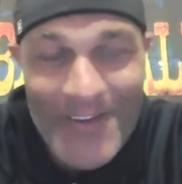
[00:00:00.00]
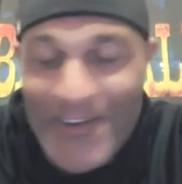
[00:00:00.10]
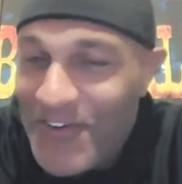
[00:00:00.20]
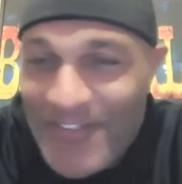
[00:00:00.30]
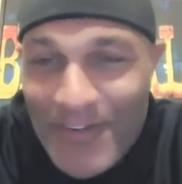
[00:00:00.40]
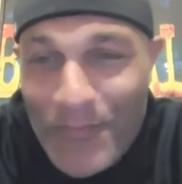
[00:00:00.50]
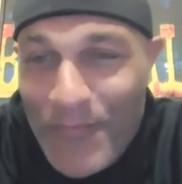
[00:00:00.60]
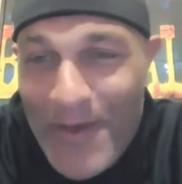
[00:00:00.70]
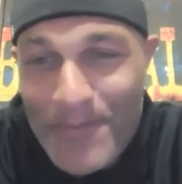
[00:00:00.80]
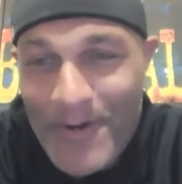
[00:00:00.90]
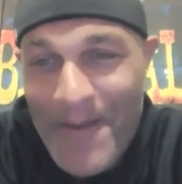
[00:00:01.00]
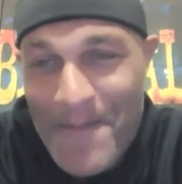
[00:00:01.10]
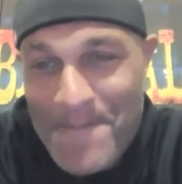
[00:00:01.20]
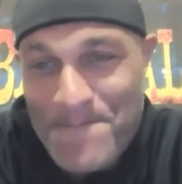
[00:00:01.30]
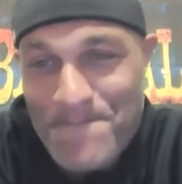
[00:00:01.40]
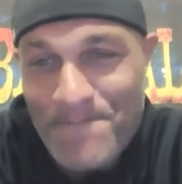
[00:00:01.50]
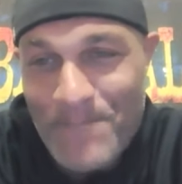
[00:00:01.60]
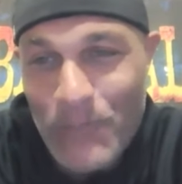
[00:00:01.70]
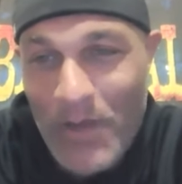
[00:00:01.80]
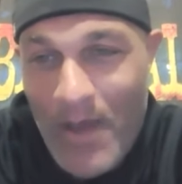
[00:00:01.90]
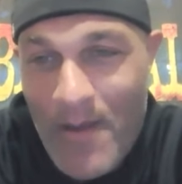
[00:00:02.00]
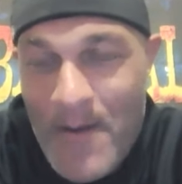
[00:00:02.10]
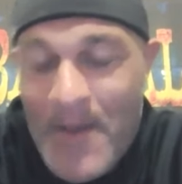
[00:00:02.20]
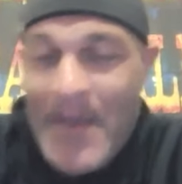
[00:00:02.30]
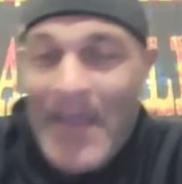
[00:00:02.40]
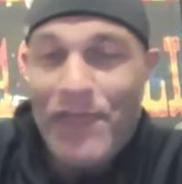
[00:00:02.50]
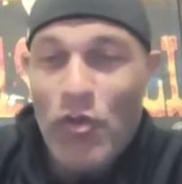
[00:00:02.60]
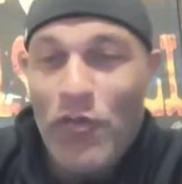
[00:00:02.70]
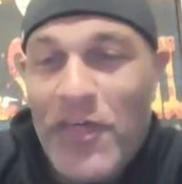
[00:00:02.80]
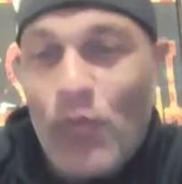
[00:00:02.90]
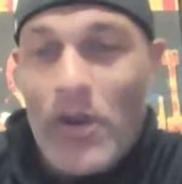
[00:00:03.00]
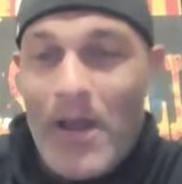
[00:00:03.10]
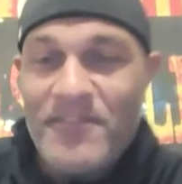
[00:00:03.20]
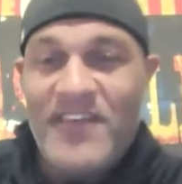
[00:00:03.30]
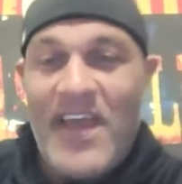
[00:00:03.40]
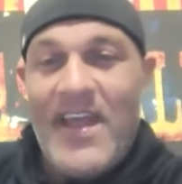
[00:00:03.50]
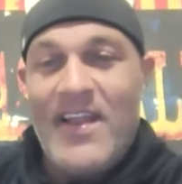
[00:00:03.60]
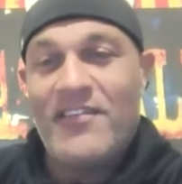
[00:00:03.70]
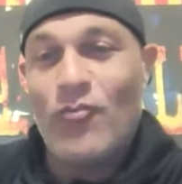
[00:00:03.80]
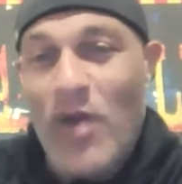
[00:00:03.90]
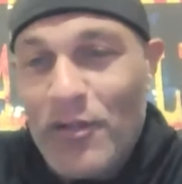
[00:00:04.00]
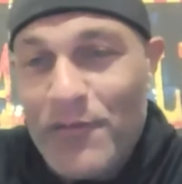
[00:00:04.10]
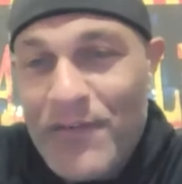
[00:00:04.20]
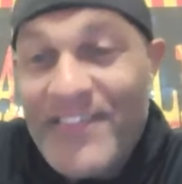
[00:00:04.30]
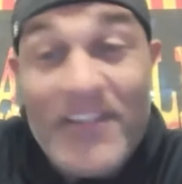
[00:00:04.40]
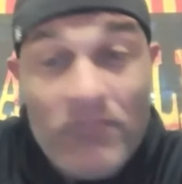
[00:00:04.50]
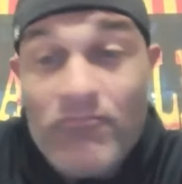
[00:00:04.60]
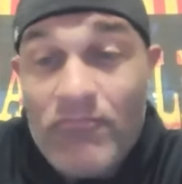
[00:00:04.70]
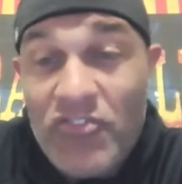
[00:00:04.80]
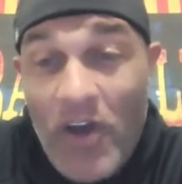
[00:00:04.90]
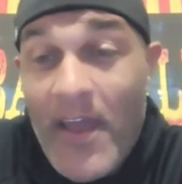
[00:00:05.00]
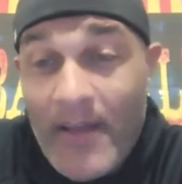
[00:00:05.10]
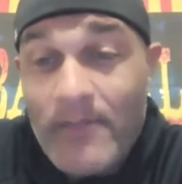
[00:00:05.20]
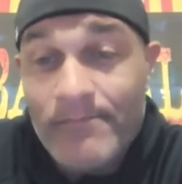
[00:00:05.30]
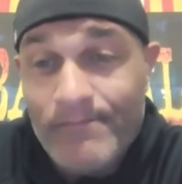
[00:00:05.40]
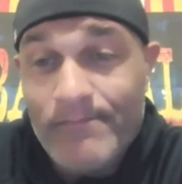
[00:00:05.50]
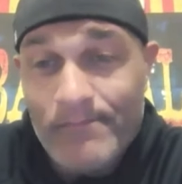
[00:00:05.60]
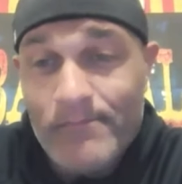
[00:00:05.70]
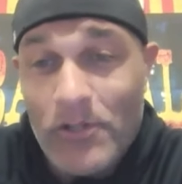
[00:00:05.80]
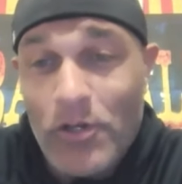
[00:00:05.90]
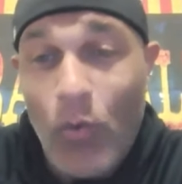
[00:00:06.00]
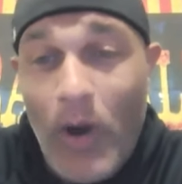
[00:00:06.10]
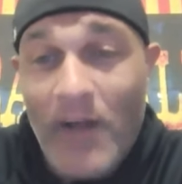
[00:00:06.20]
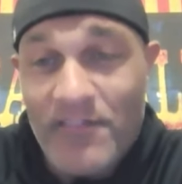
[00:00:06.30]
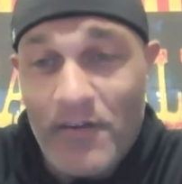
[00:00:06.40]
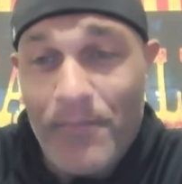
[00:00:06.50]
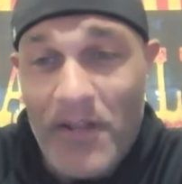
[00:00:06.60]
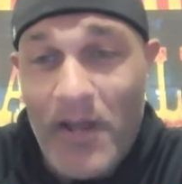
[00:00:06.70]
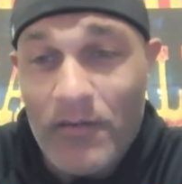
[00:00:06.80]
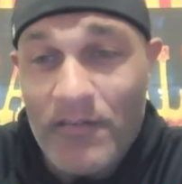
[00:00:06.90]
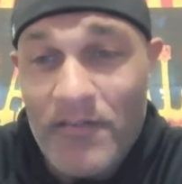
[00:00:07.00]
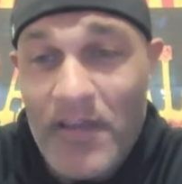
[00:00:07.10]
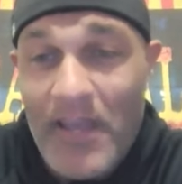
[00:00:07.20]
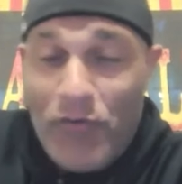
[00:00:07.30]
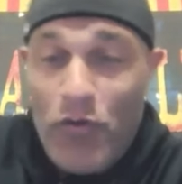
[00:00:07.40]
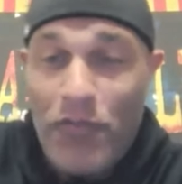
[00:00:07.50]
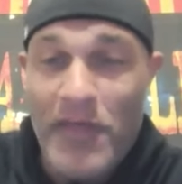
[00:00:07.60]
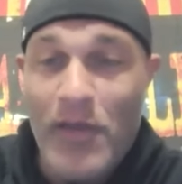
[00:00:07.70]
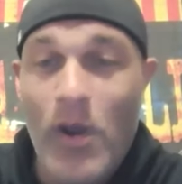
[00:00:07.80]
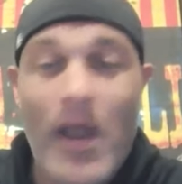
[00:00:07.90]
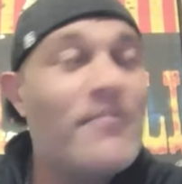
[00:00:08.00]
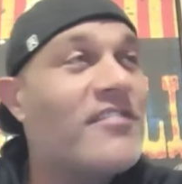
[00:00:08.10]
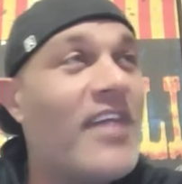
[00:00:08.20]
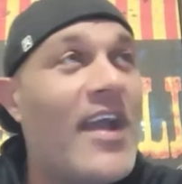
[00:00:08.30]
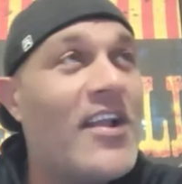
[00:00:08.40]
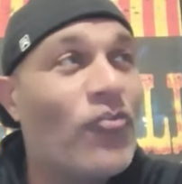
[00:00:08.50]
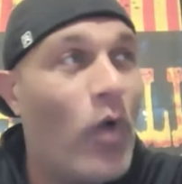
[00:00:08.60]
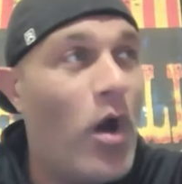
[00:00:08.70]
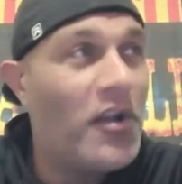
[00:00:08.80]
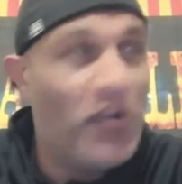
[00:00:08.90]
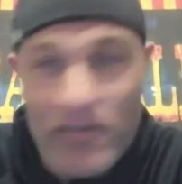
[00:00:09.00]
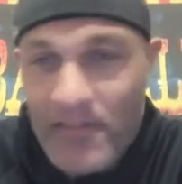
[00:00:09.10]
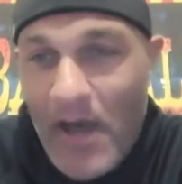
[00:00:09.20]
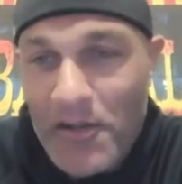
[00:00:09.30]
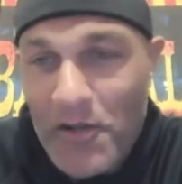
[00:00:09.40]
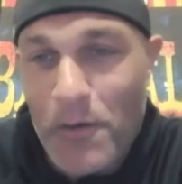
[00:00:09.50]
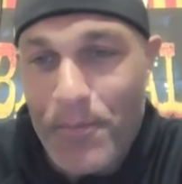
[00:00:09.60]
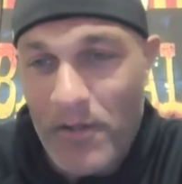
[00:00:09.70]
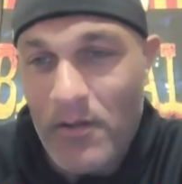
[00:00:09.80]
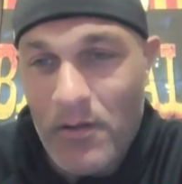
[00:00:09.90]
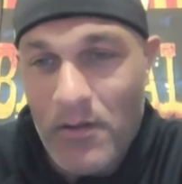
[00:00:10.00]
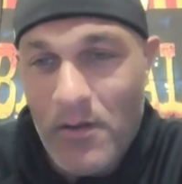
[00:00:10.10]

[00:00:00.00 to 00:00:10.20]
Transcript: You're still a fan, buddy. Okay? If you think what I'm saying isn't relevant, then shut it. Go watch something else. If you think what I'm saying is wrong, you're entitled to your opinion.